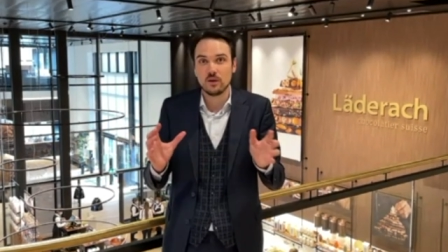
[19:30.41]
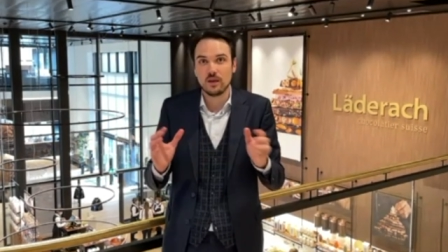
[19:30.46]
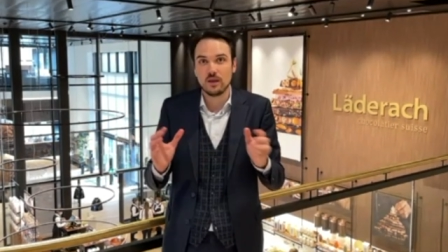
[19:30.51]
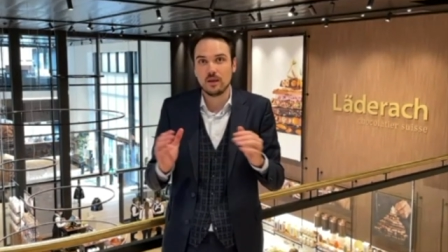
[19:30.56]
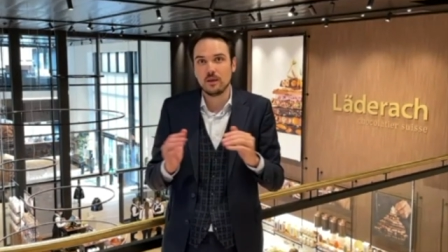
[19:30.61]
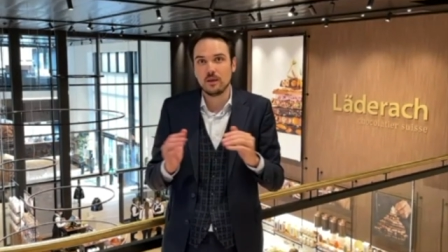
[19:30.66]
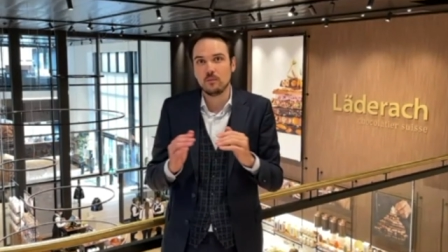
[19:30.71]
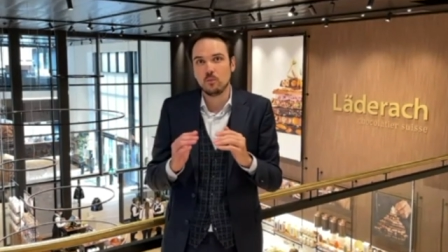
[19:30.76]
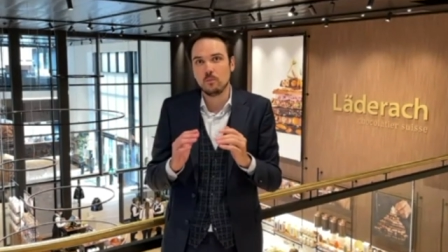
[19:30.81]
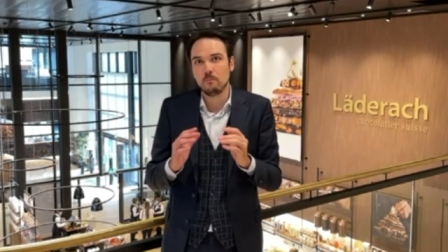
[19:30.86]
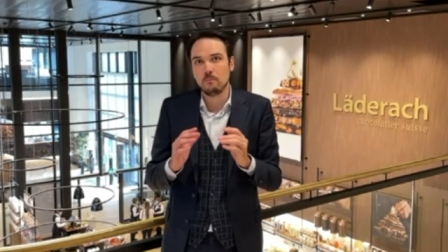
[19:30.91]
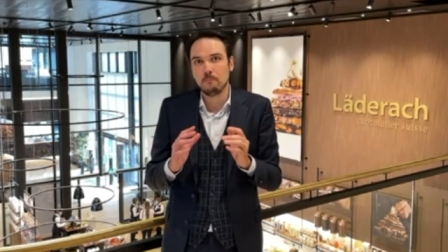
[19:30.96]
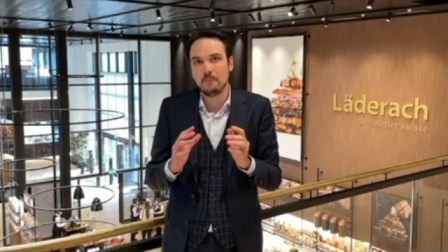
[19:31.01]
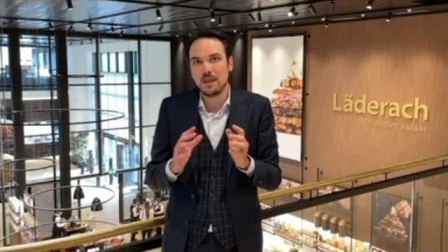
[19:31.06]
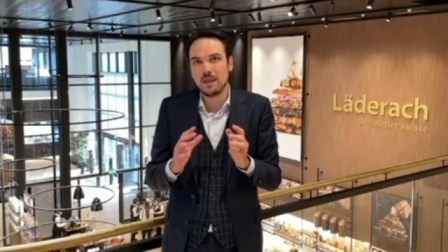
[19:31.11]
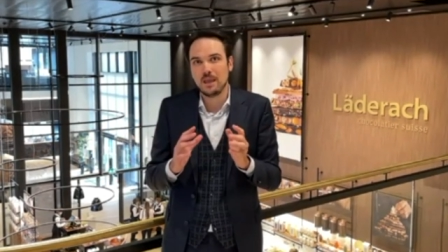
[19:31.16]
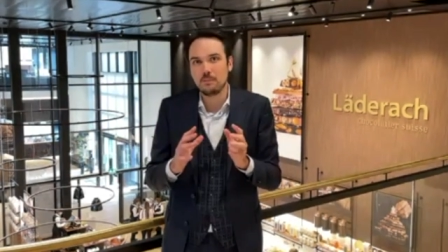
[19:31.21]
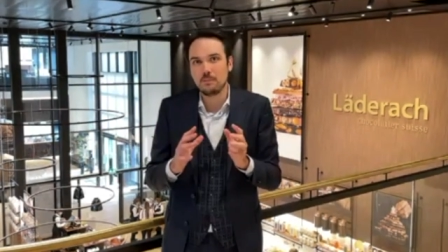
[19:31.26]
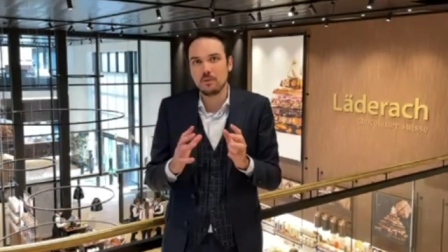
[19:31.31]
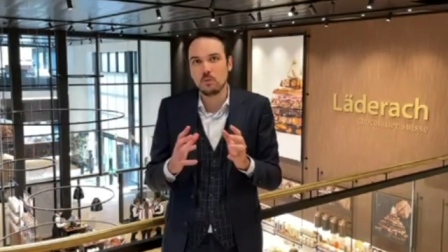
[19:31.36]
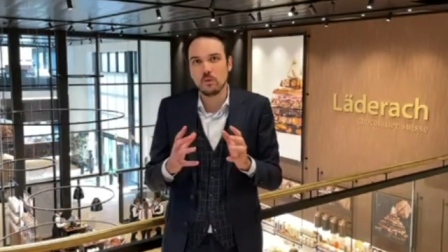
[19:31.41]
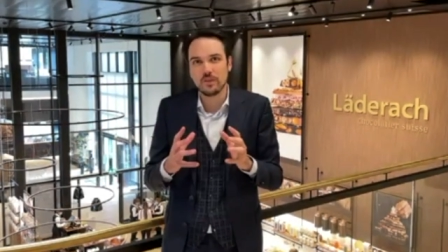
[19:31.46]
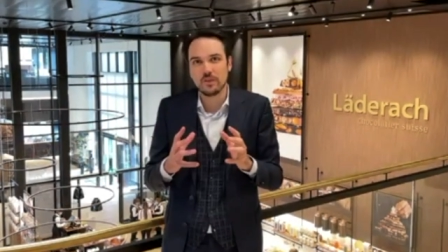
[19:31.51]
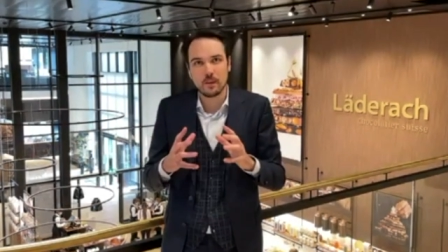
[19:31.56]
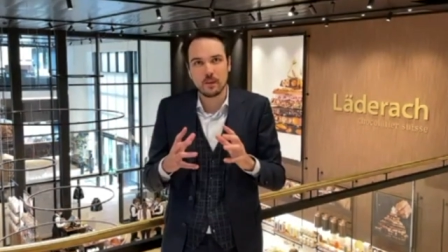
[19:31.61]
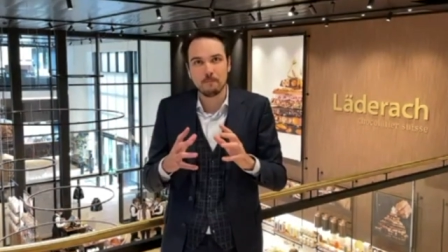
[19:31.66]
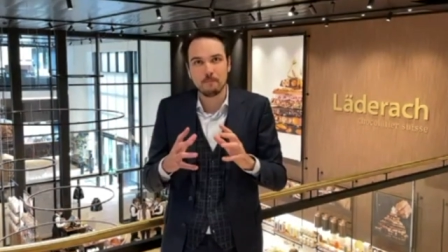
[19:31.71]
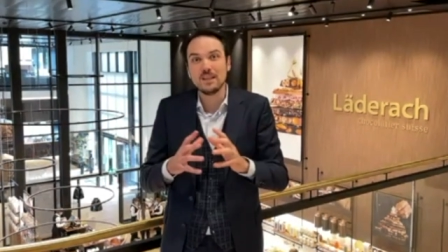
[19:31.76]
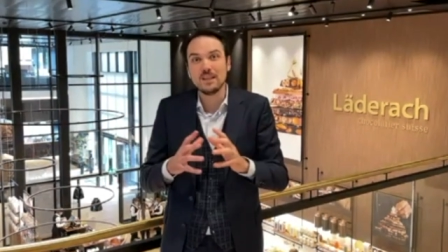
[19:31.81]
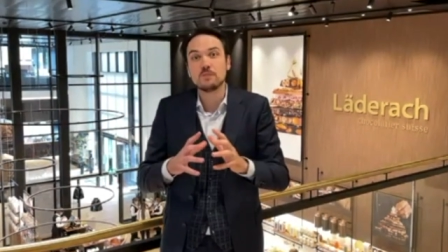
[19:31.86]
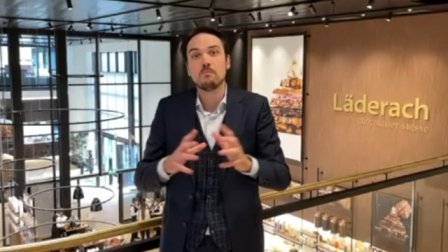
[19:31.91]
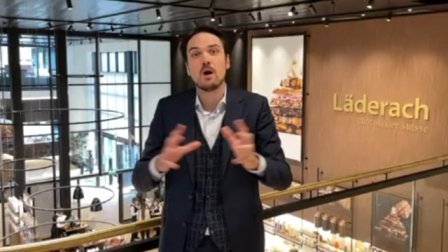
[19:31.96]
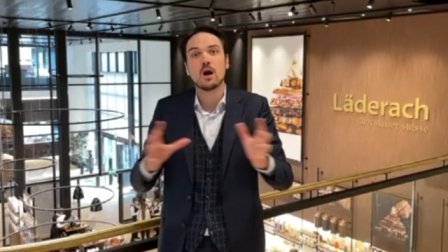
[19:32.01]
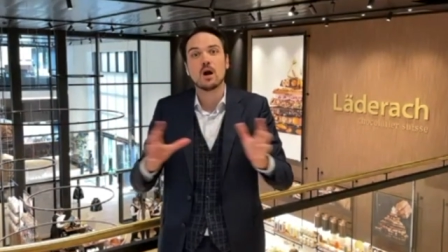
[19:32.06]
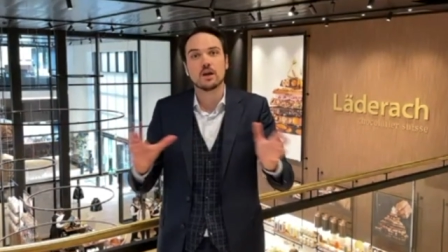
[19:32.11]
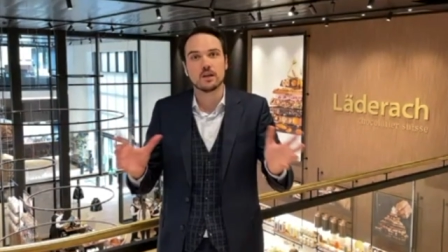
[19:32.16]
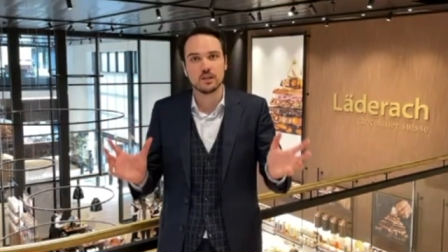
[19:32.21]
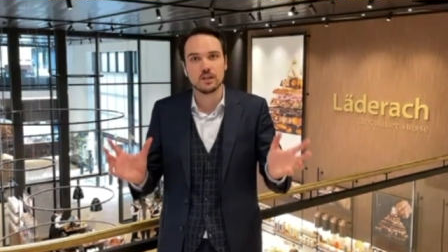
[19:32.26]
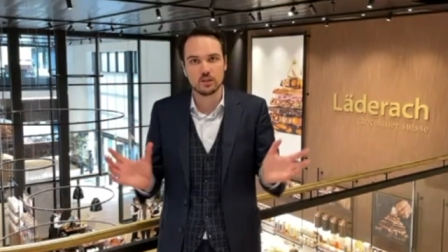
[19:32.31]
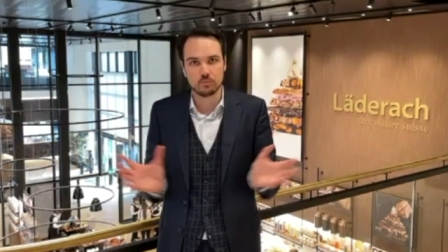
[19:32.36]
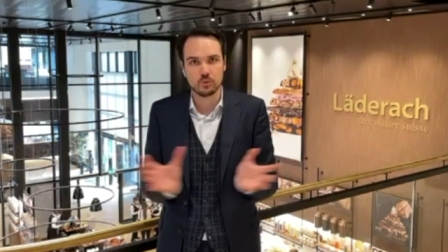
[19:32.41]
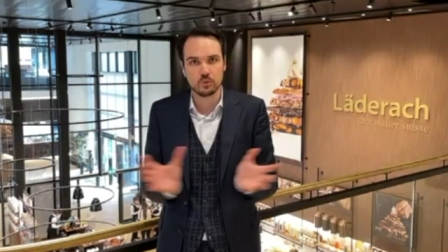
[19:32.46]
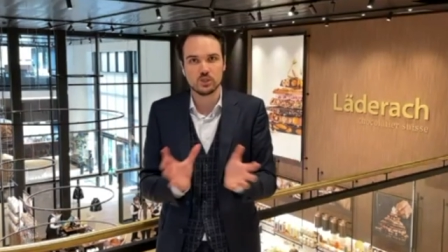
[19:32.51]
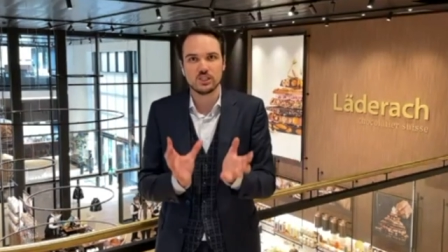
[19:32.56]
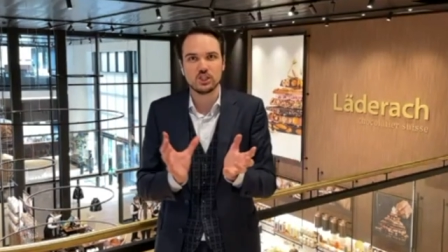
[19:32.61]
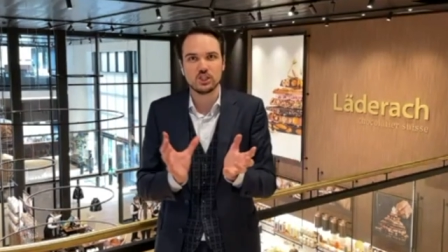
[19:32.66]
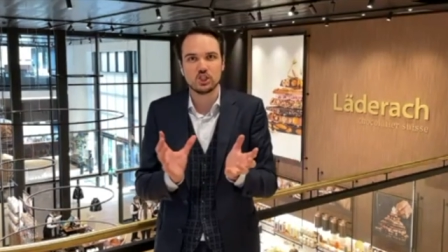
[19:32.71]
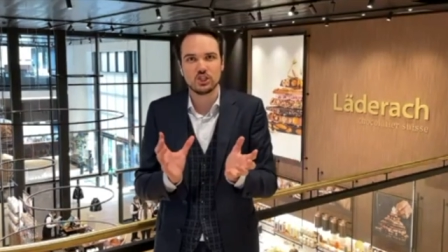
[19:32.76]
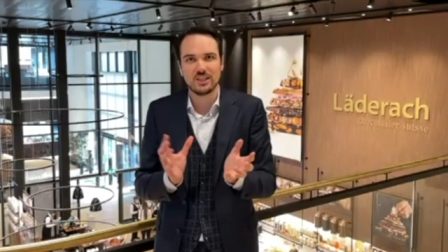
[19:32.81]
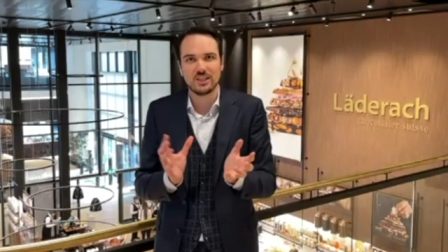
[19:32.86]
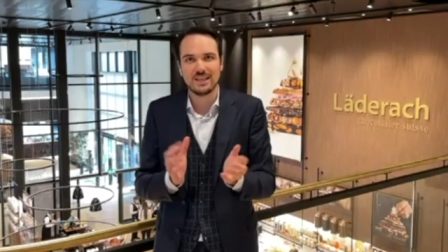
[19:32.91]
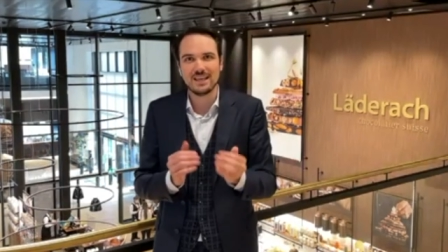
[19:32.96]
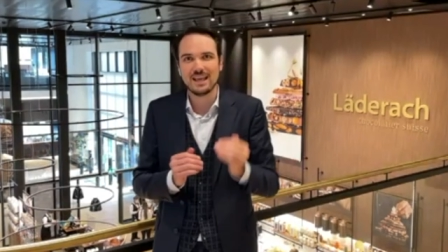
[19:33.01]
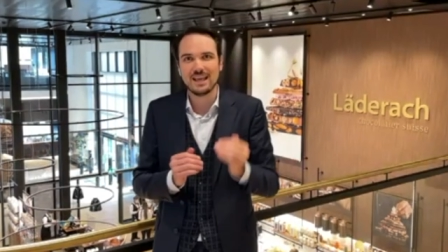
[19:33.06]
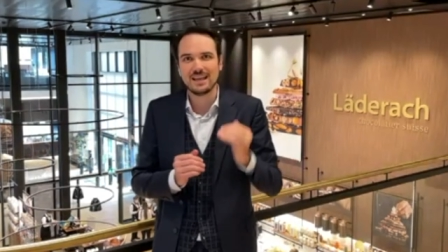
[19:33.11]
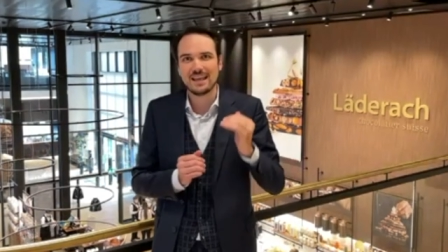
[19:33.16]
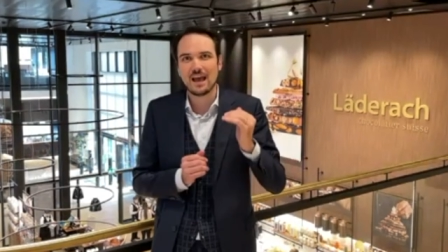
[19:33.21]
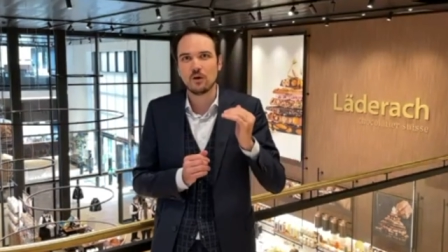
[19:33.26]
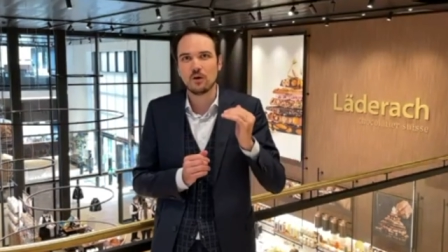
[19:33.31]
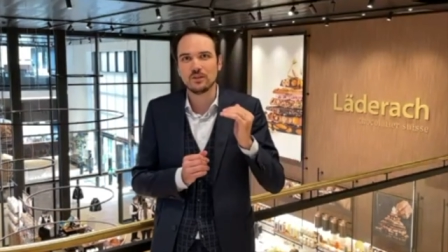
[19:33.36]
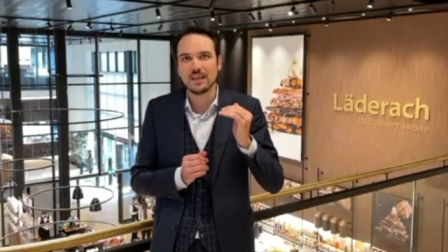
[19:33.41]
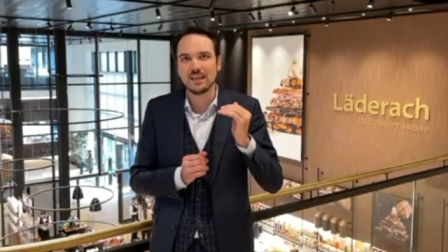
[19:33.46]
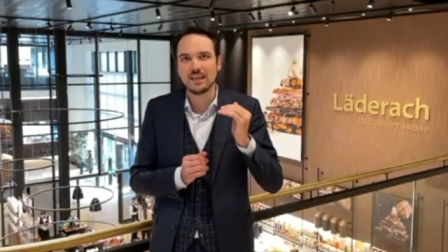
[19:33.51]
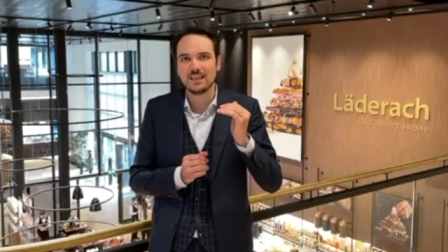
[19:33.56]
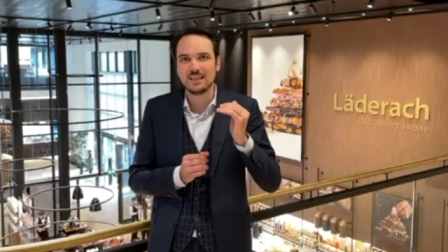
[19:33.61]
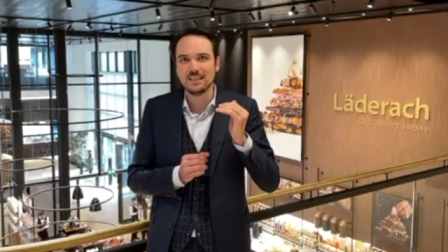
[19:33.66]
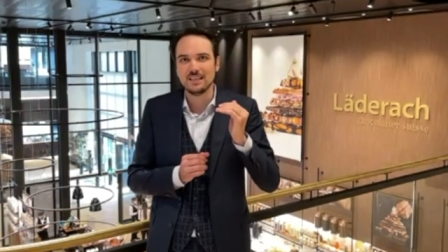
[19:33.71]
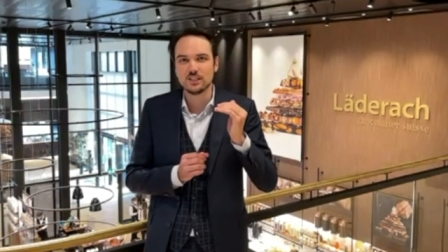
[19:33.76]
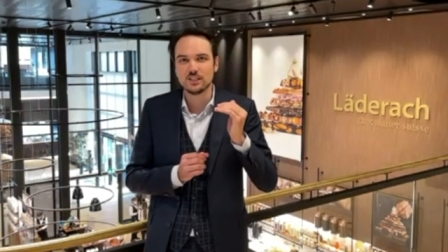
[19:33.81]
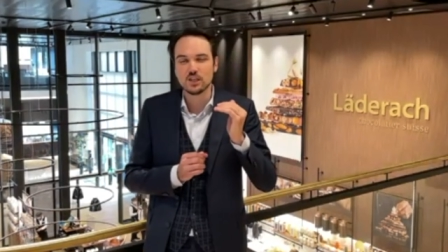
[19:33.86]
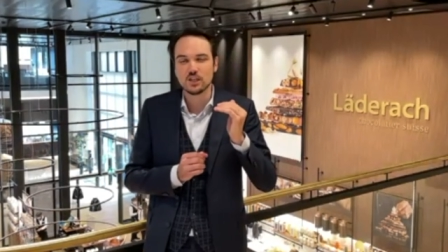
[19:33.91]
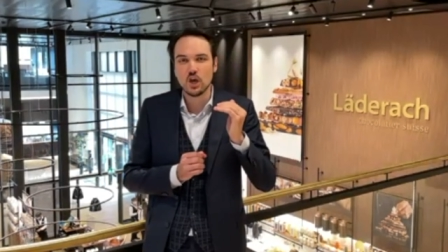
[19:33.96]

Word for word: uh, maybe with a mid-market positioning, and now they eat